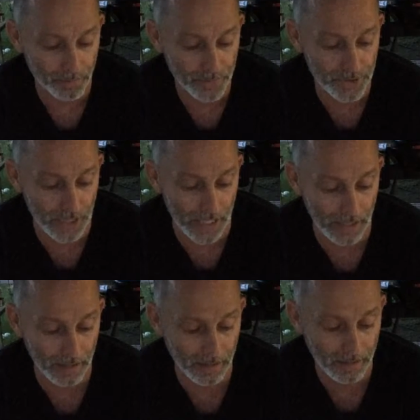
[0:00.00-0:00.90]

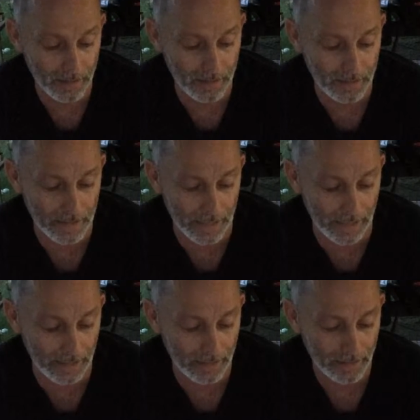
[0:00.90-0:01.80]
Shannon,
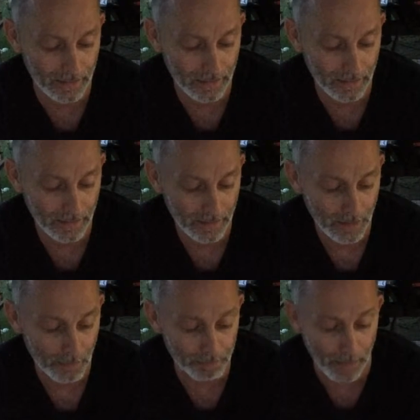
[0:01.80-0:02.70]
Kenny,
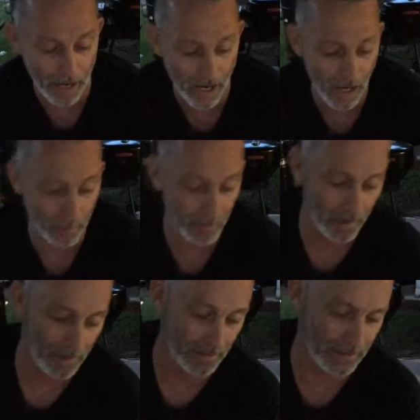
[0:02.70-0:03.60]
Bob,
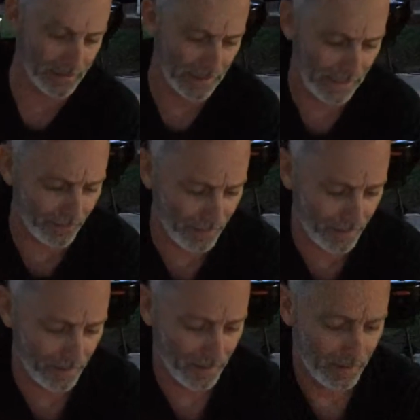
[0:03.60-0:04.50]

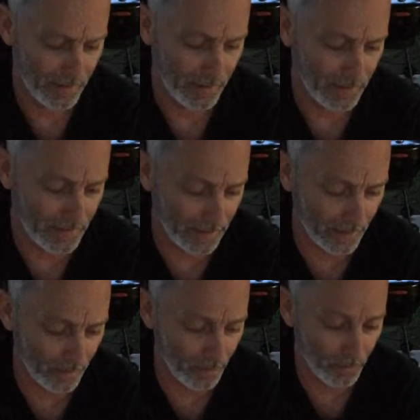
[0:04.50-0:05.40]
Steven,
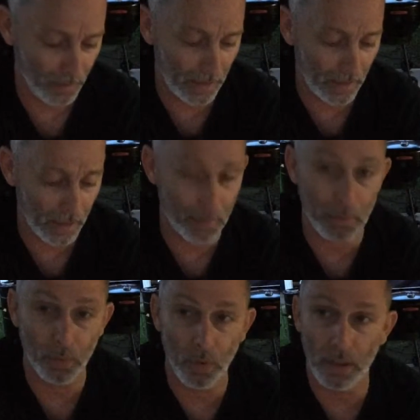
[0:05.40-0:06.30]
Daryl. We got a lot of
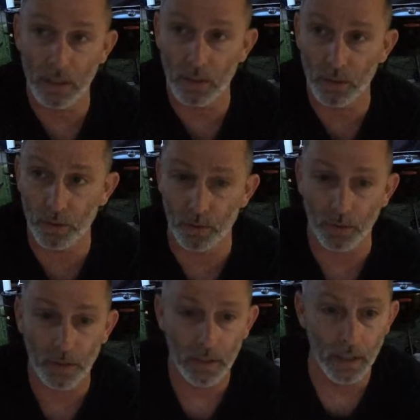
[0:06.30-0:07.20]
people on here. Cool.
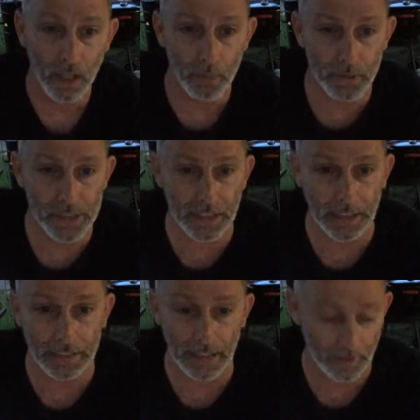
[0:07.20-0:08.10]

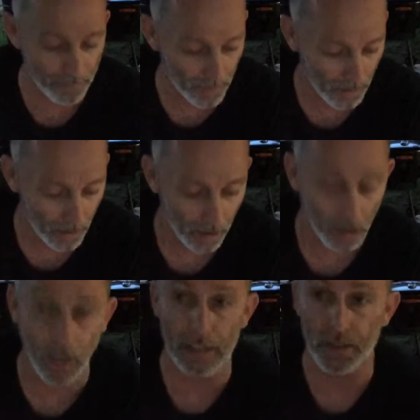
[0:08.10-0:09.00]
Appreciate that.
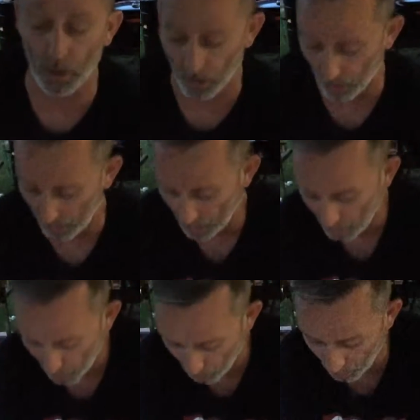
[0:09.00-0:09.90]
All right, so look.
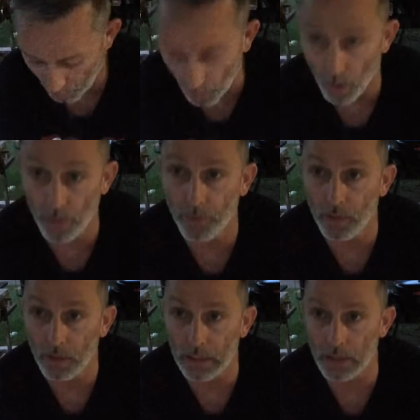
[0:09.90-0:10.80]
We're going to go
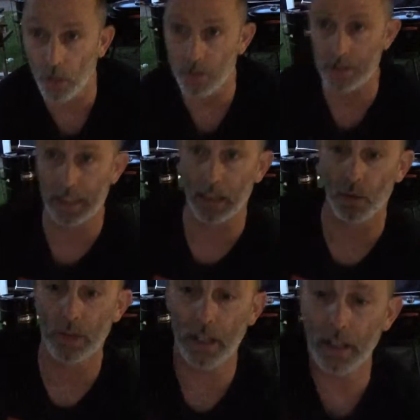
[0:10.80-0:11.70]
over. Can y'all see
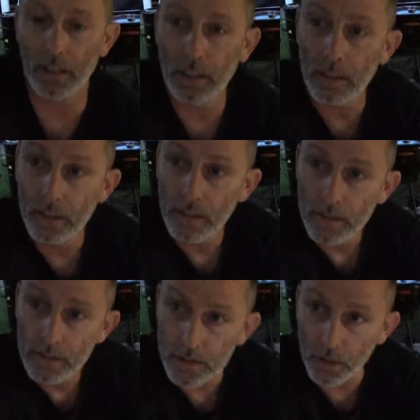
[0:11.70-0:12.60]
okay?
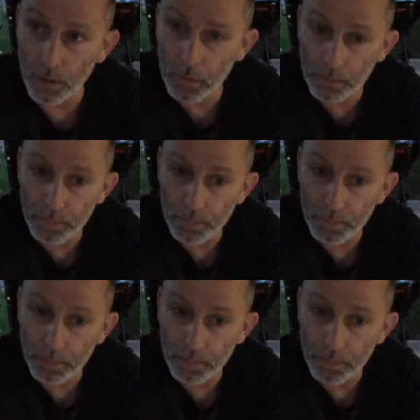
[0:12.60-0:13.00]
So let me